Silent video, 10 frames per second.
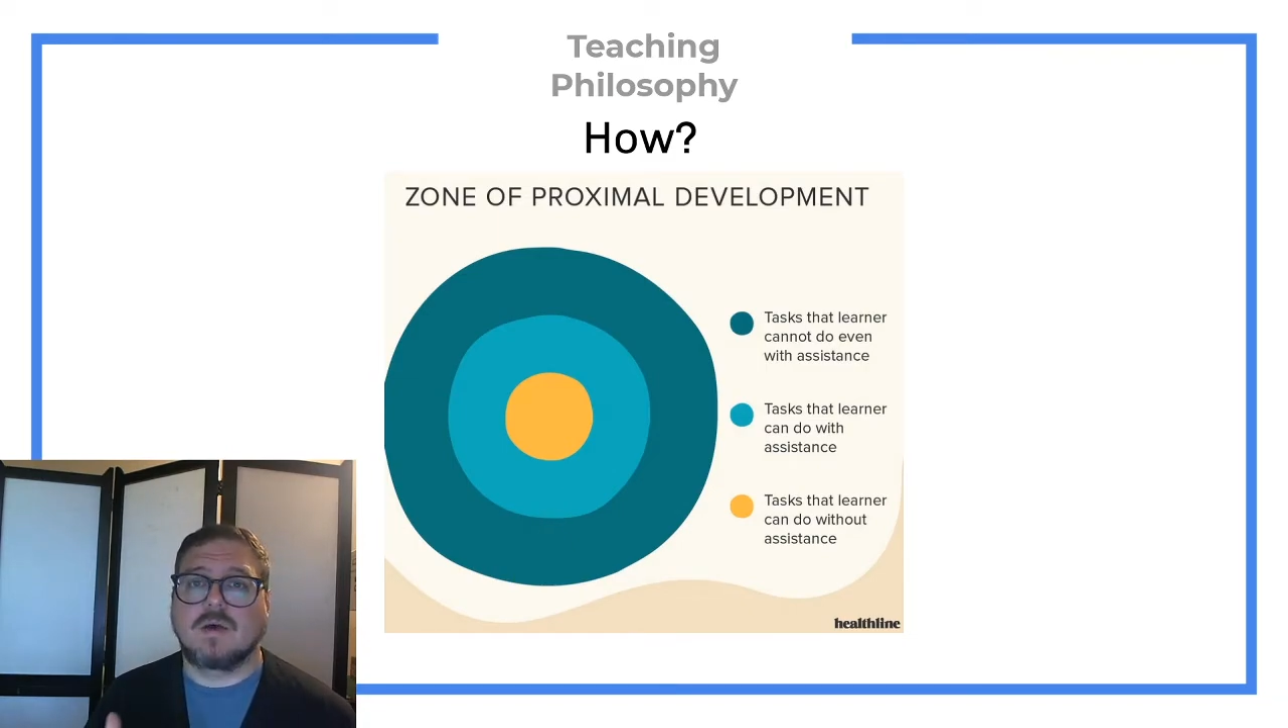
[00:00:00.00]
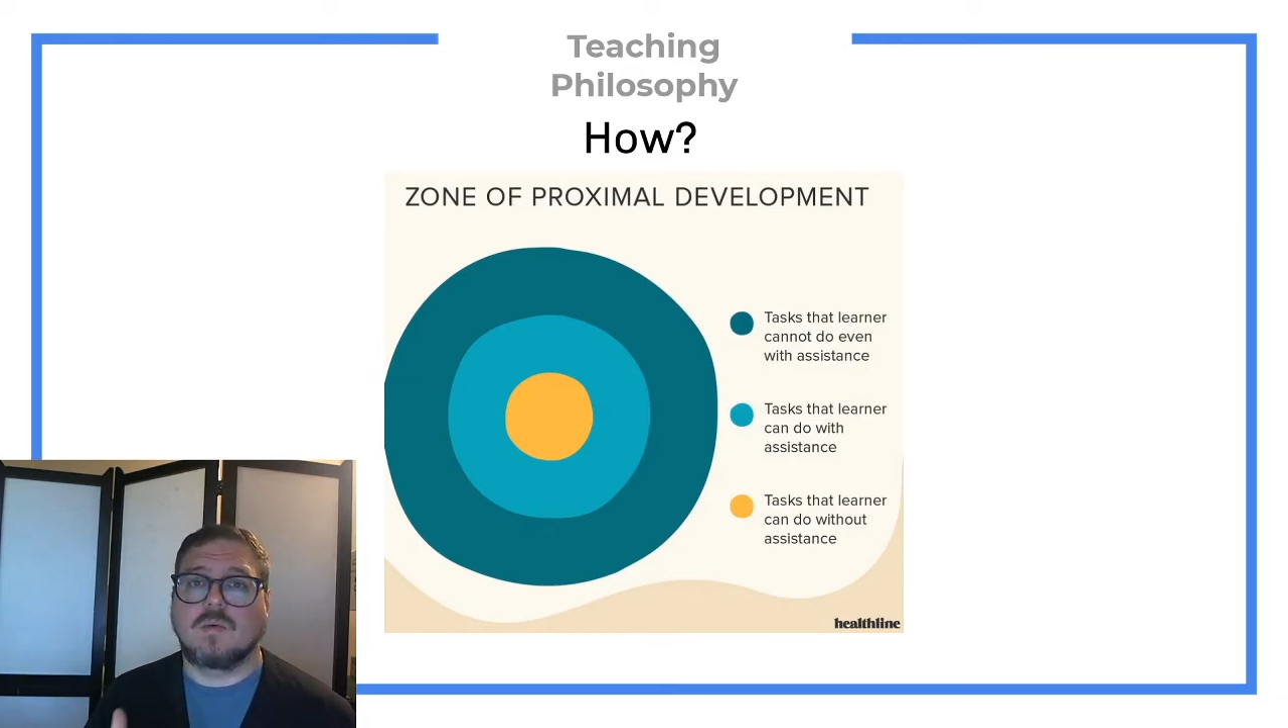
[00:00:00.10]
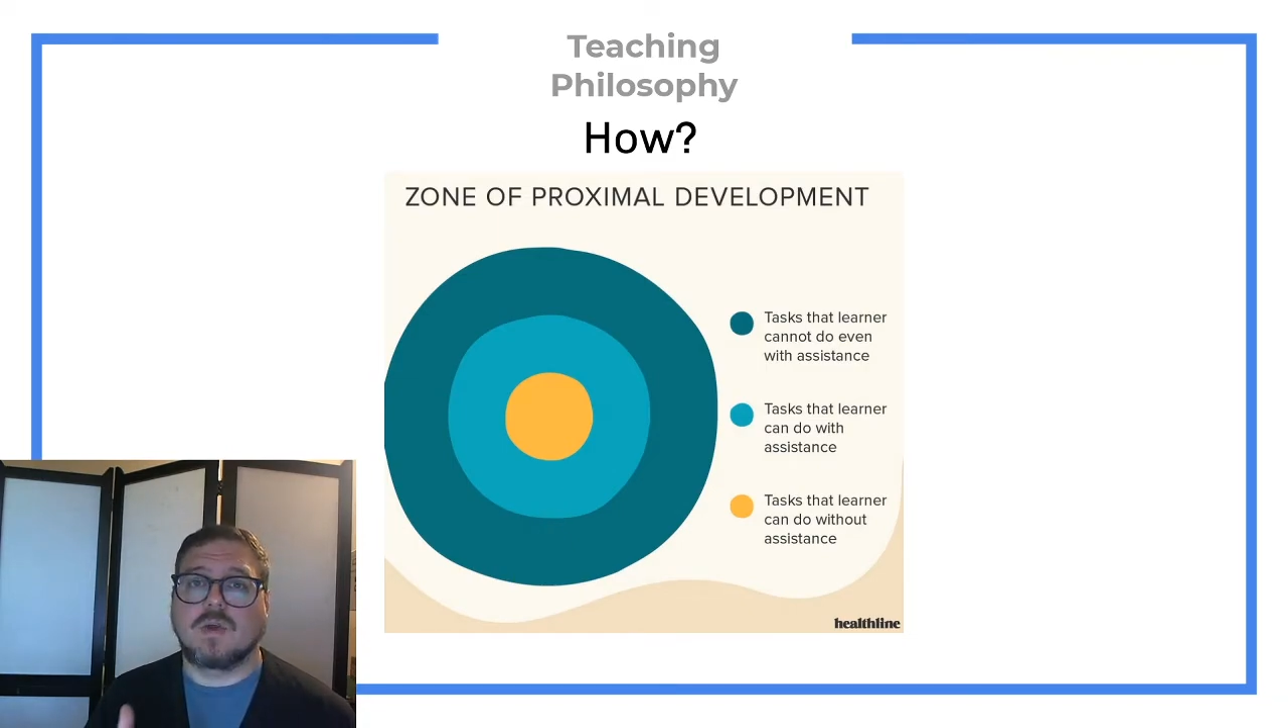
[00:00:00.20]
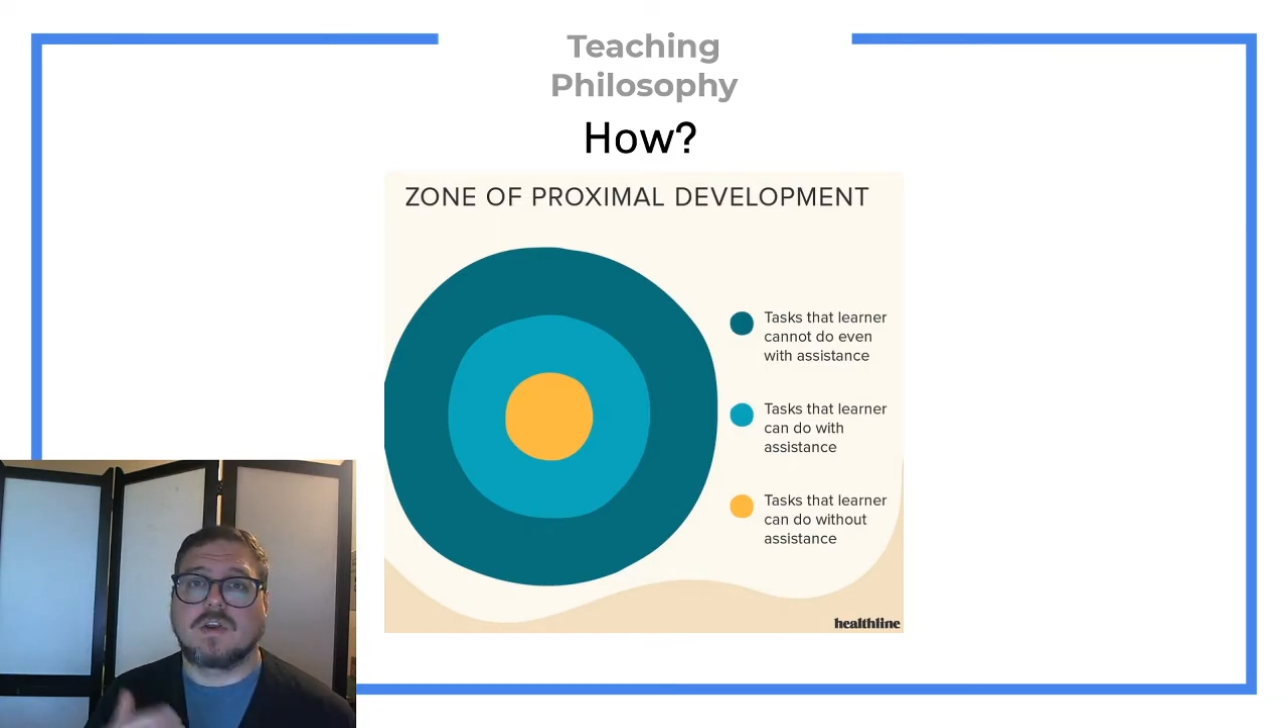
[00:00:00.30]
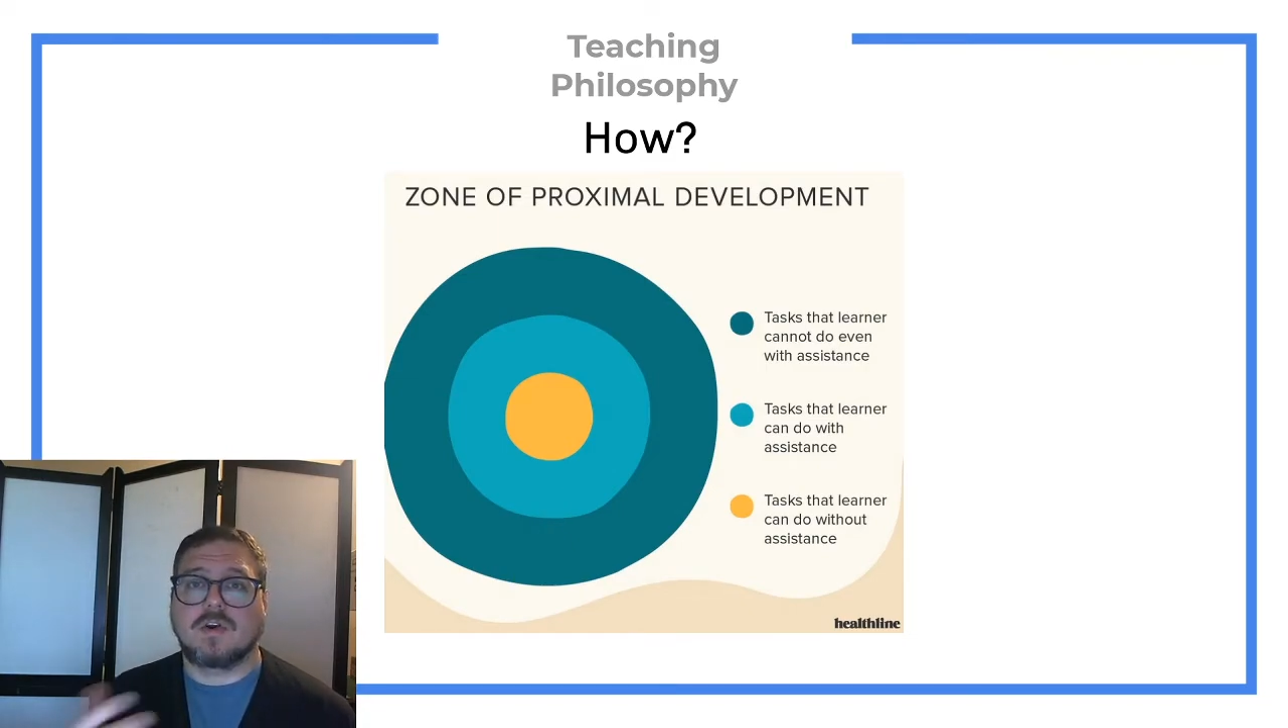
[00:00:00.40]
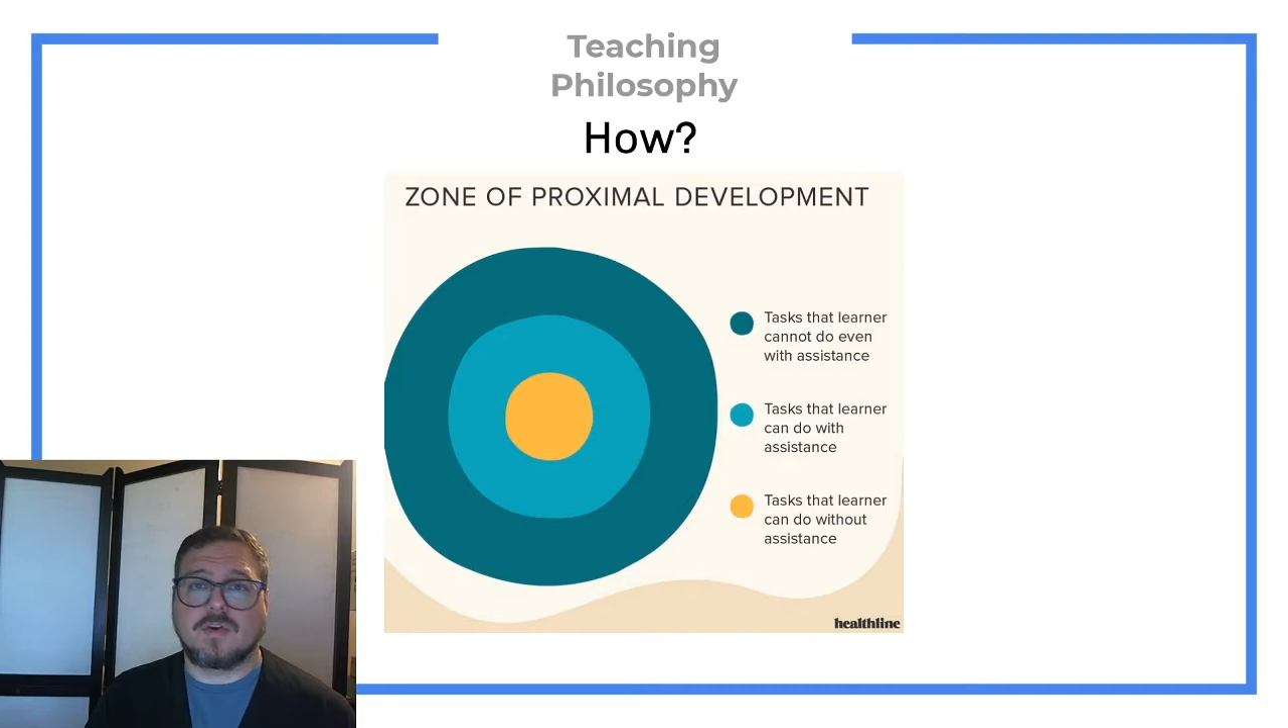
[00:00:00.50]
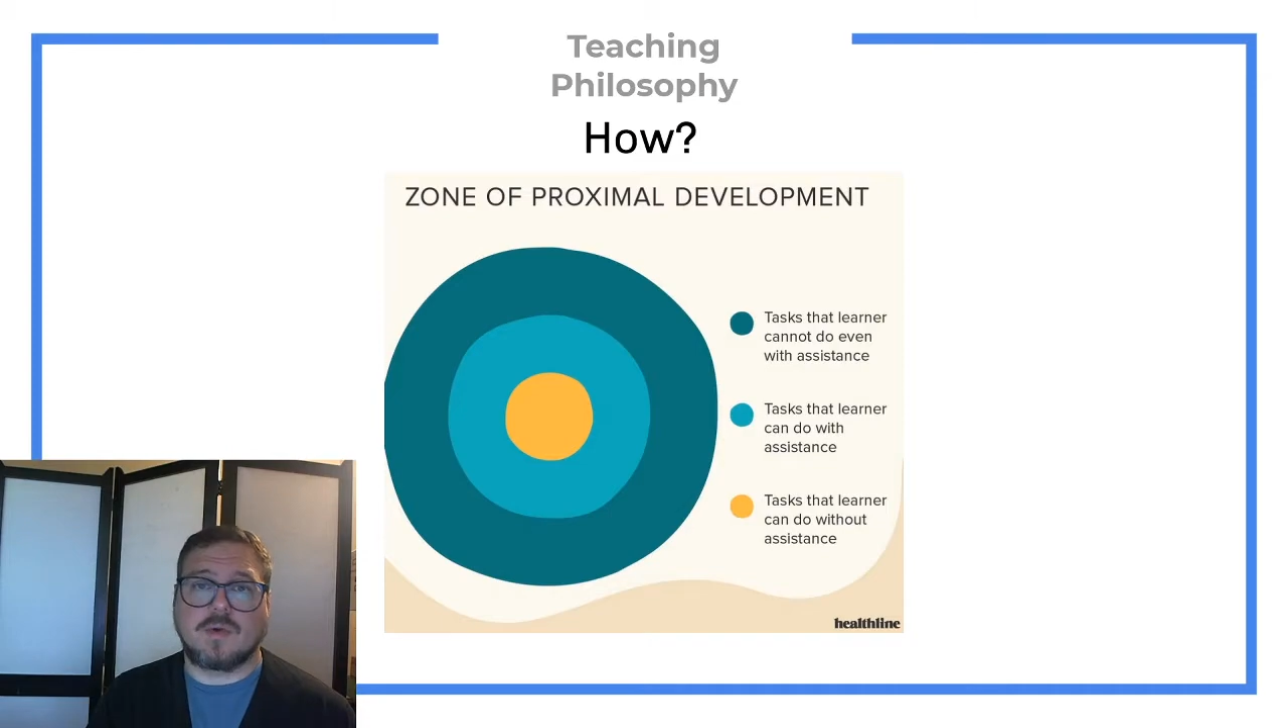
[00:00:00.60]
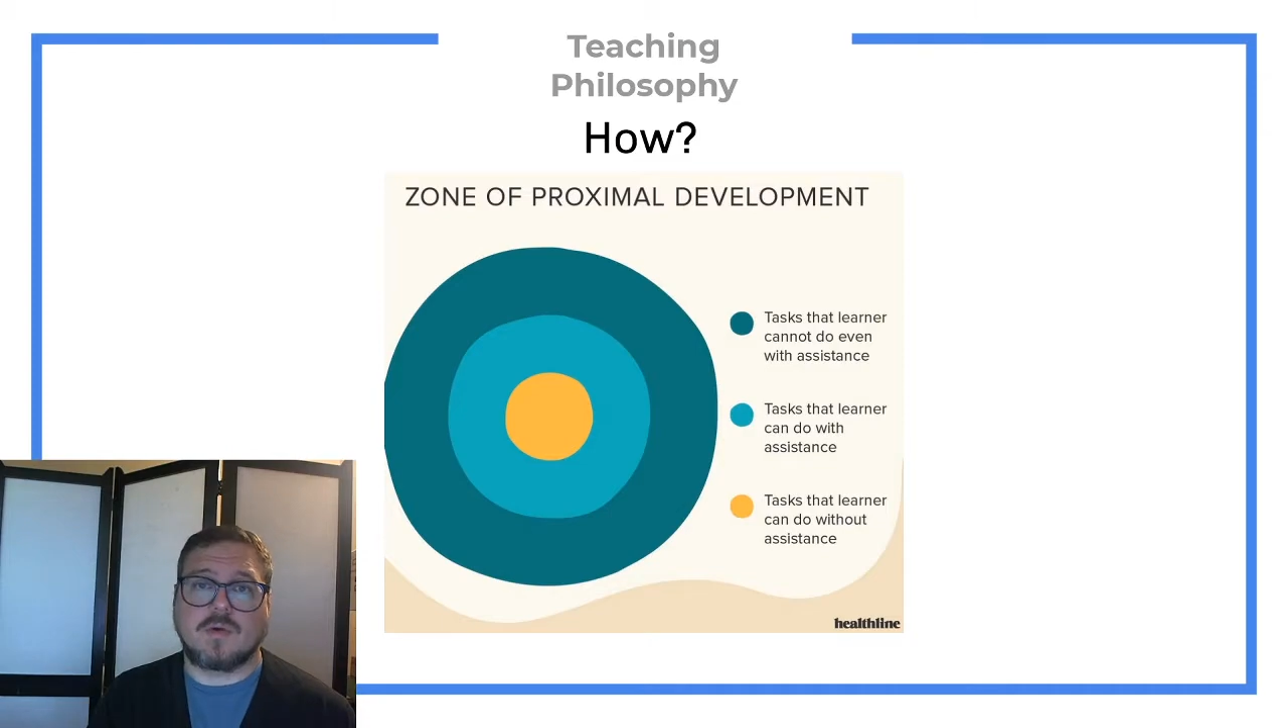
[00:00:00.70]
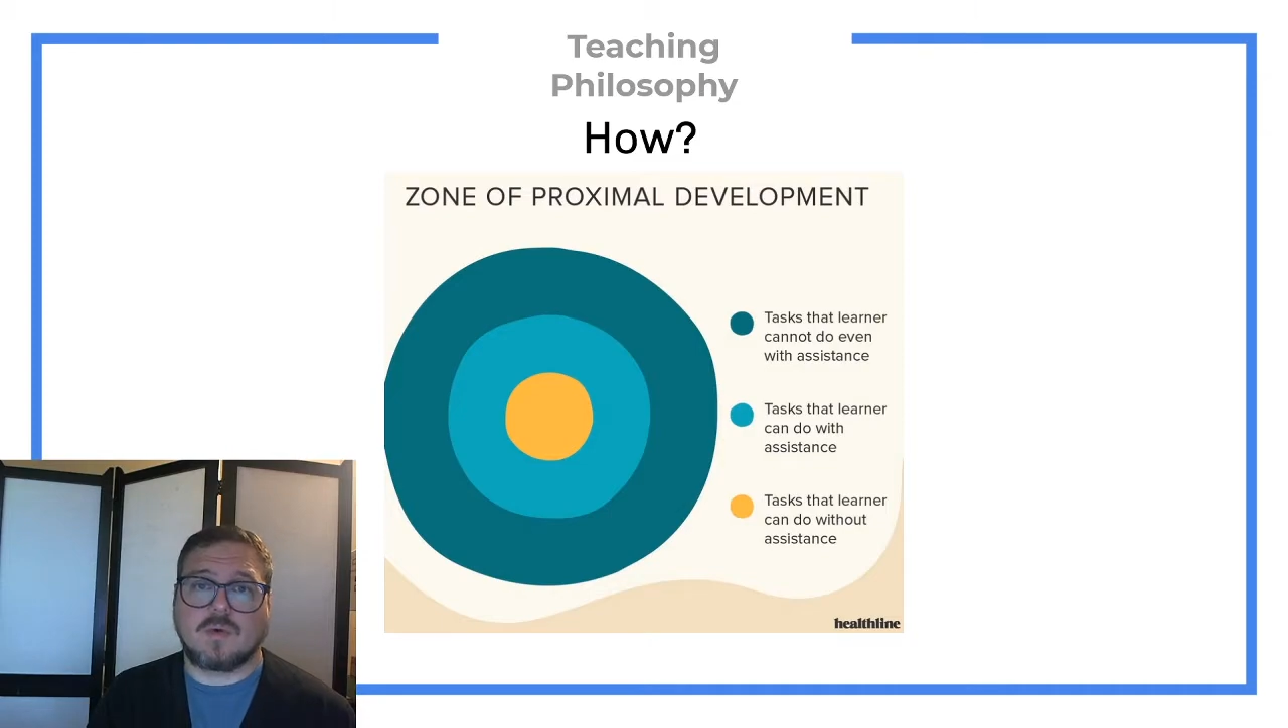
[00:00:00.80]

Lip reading: when you're doing